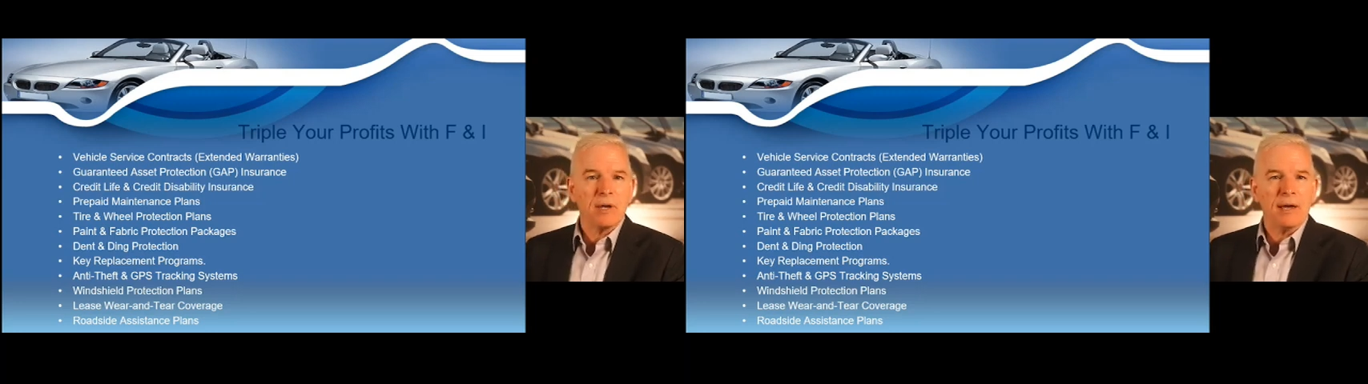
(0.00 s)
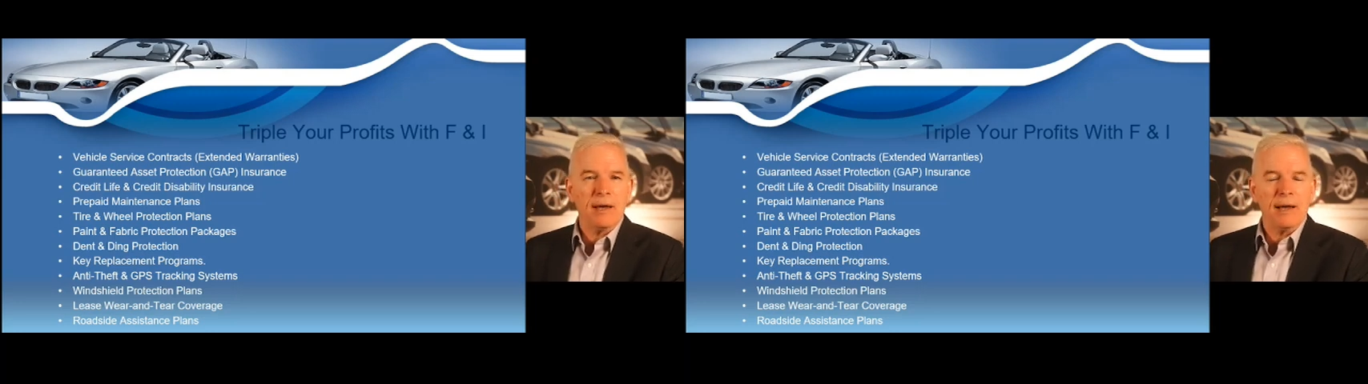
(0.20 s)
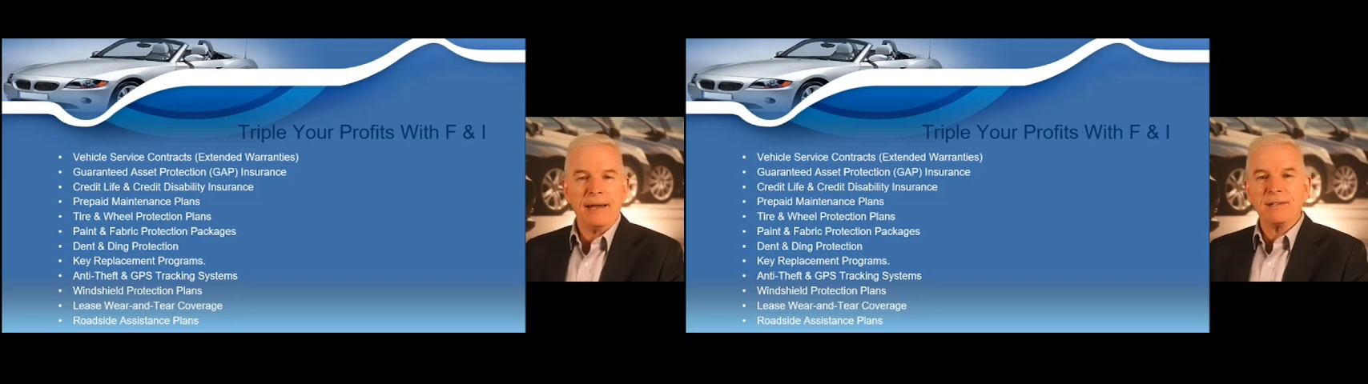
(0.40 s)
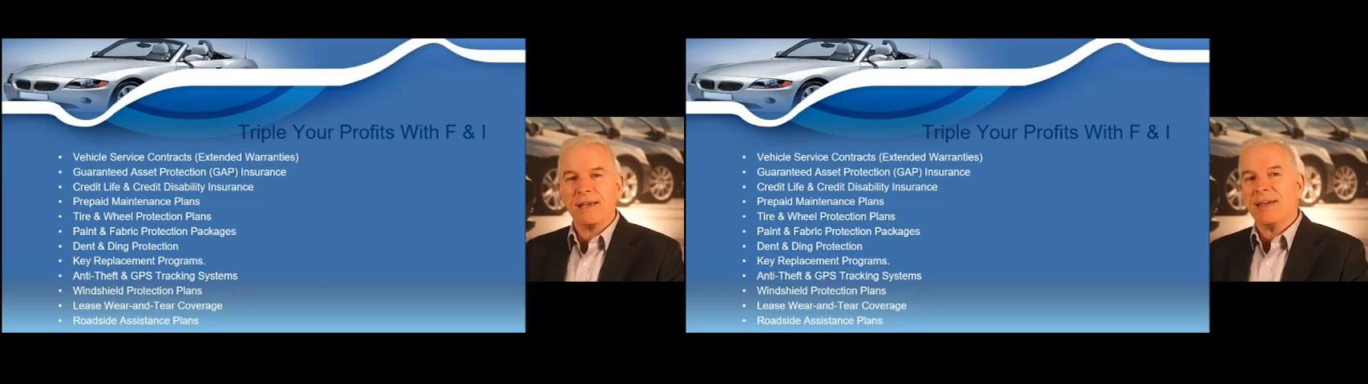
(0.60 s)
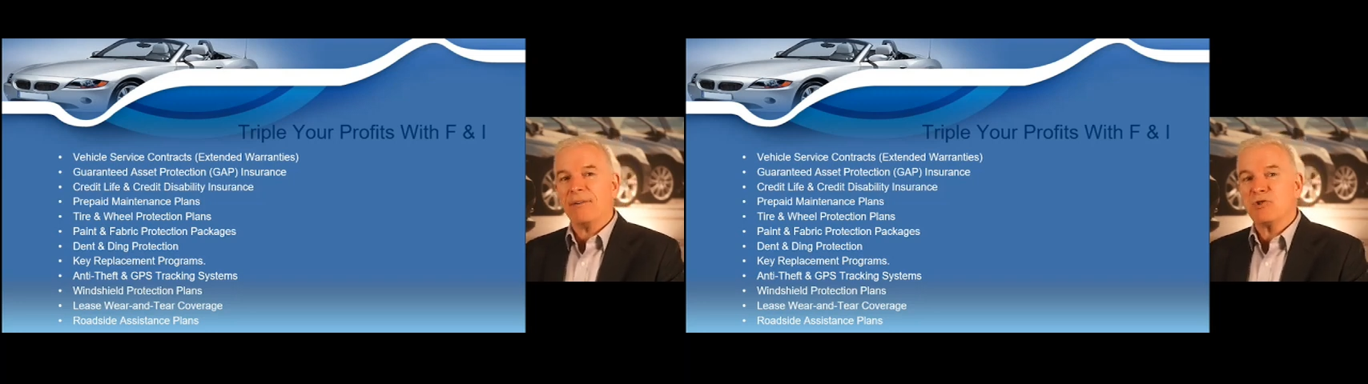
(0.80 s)

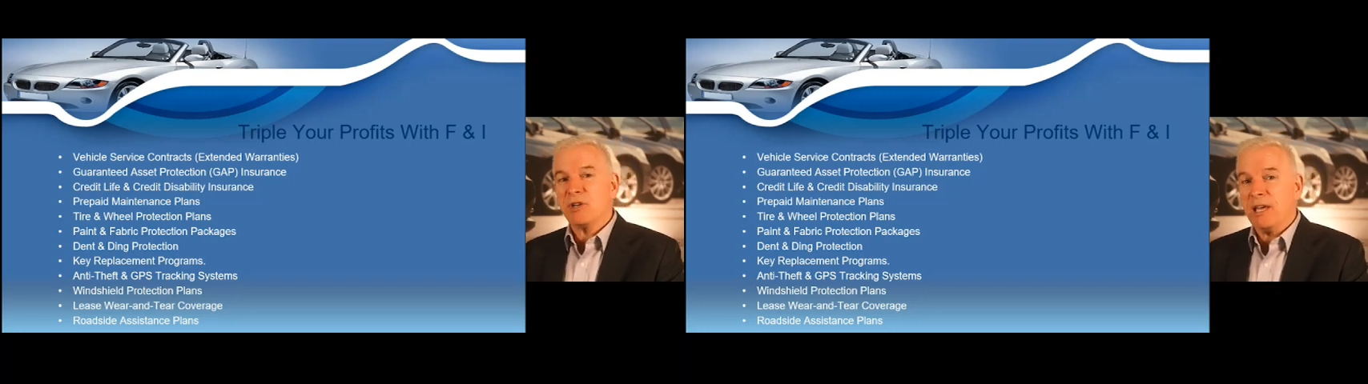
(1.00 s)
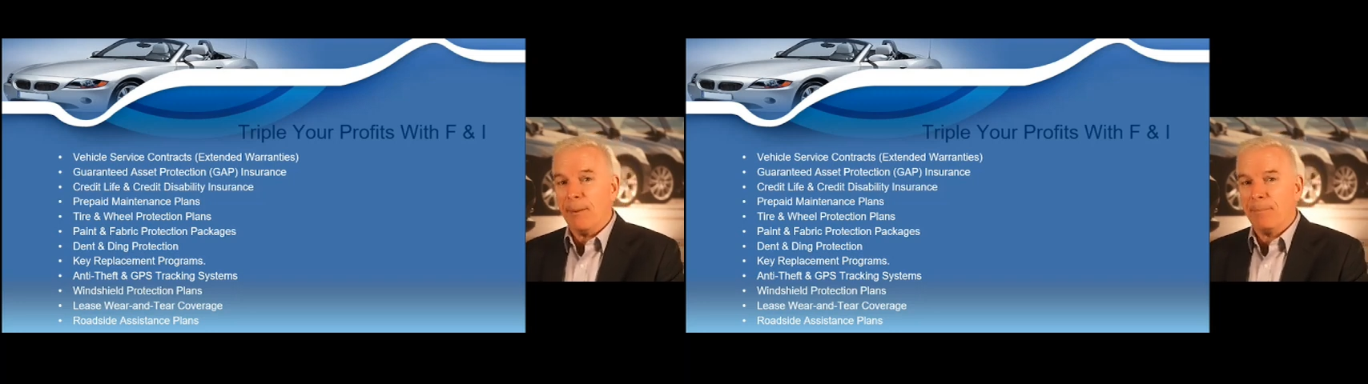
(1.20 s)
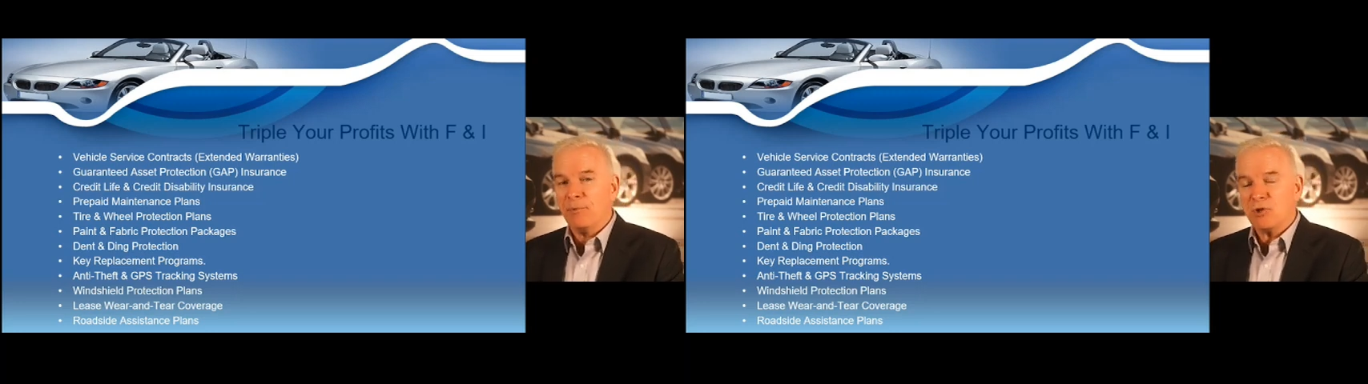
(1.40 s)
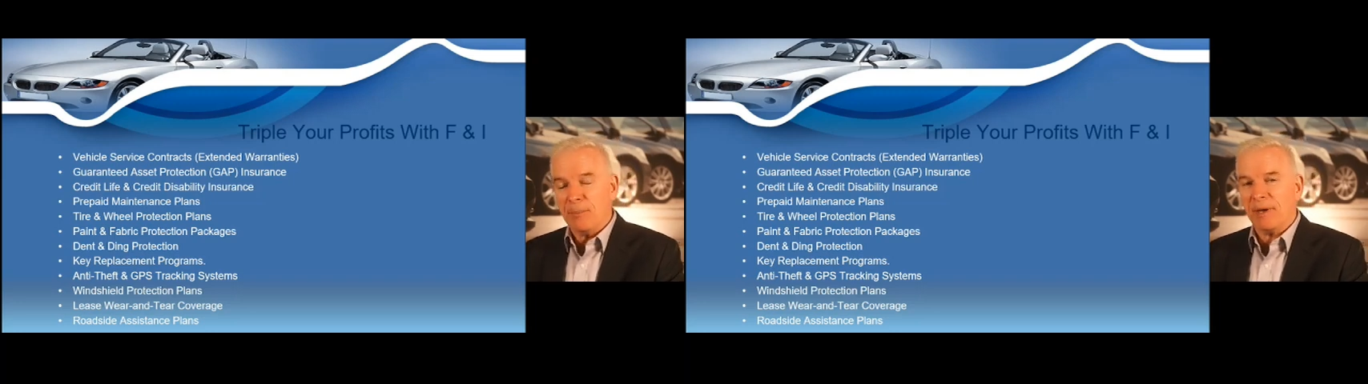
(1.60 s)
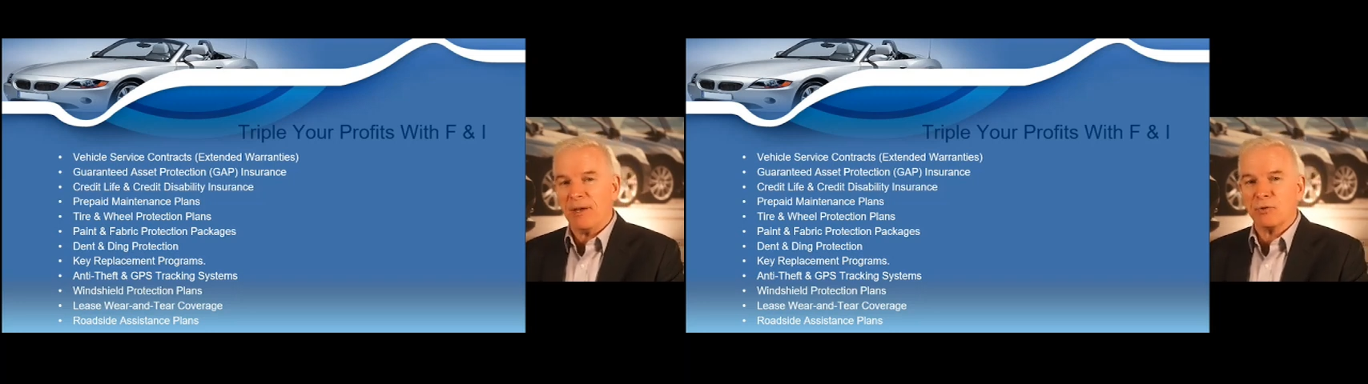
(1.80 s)
anti-theft
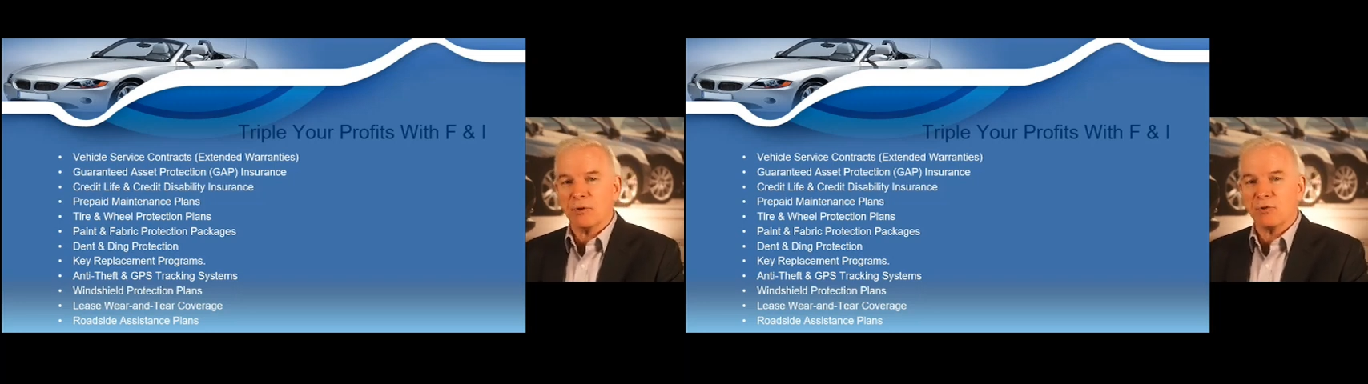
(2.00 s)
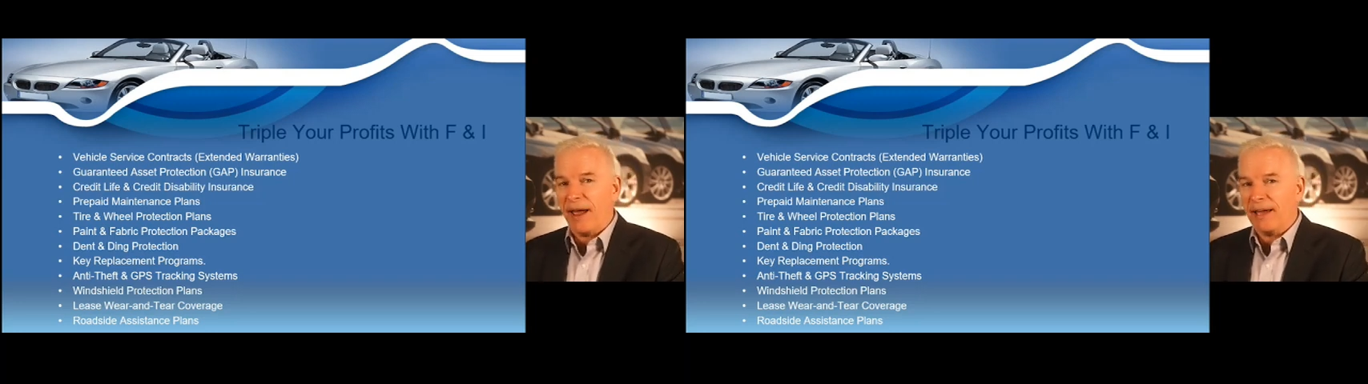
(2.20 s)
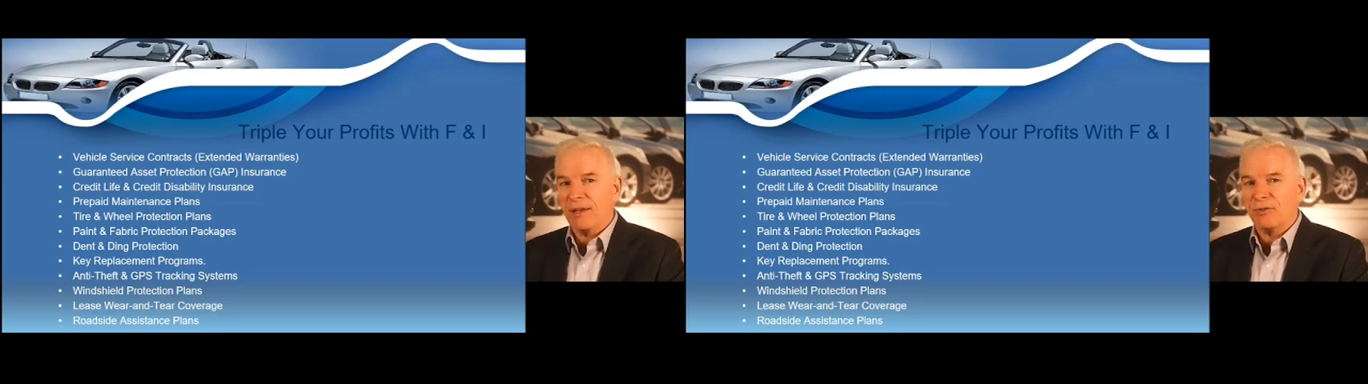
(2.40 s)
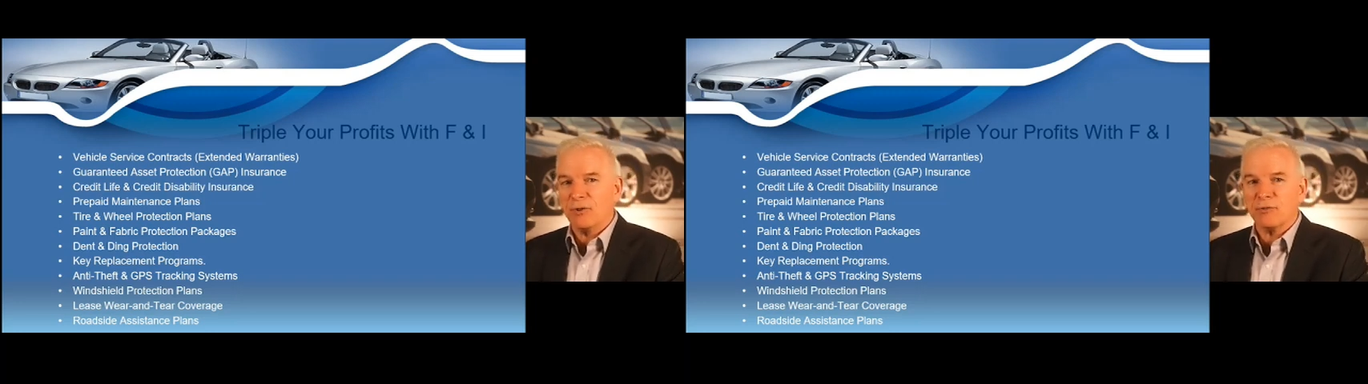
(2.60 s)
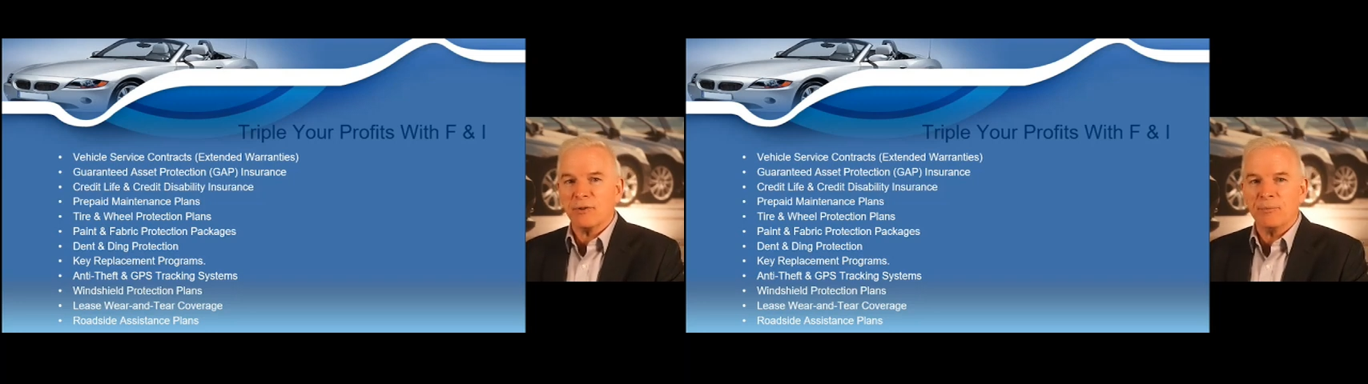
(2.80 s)
GPS tracking
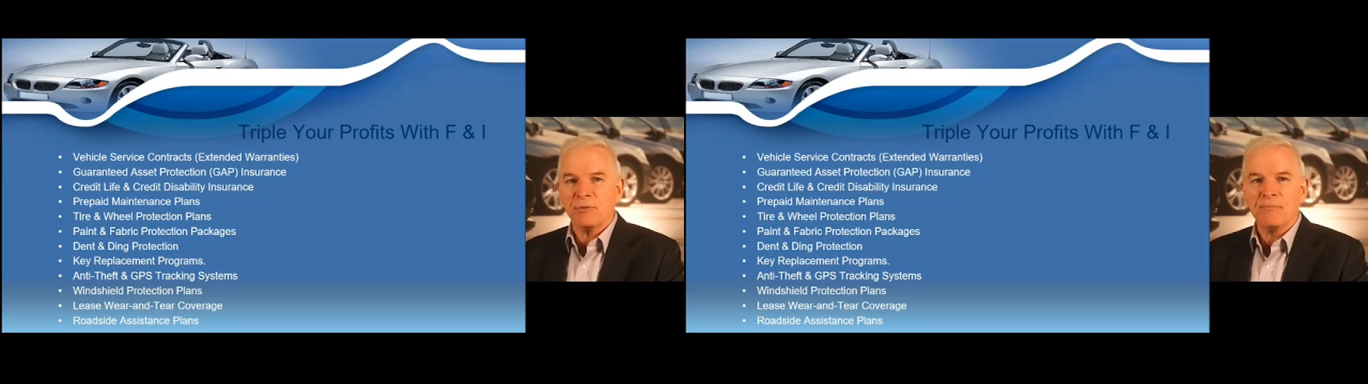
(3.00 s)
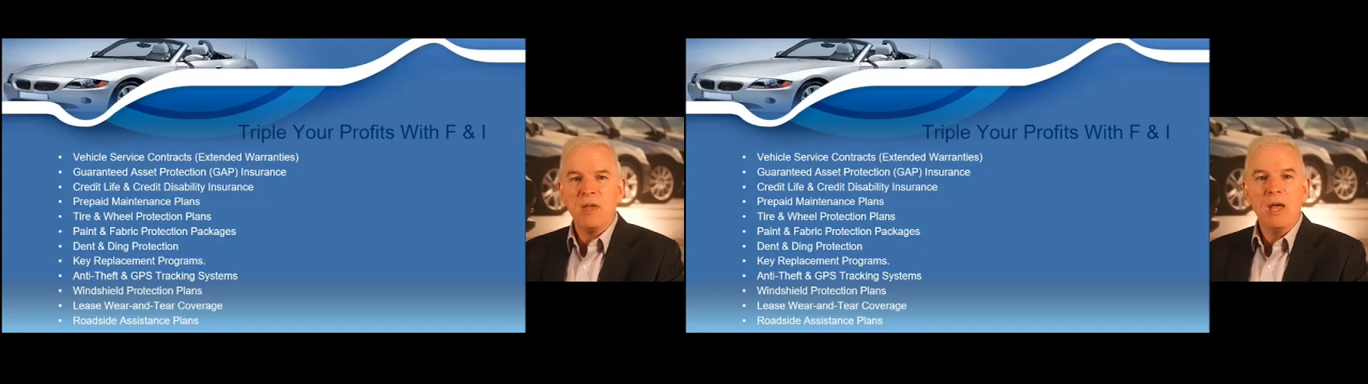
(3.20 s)
systems,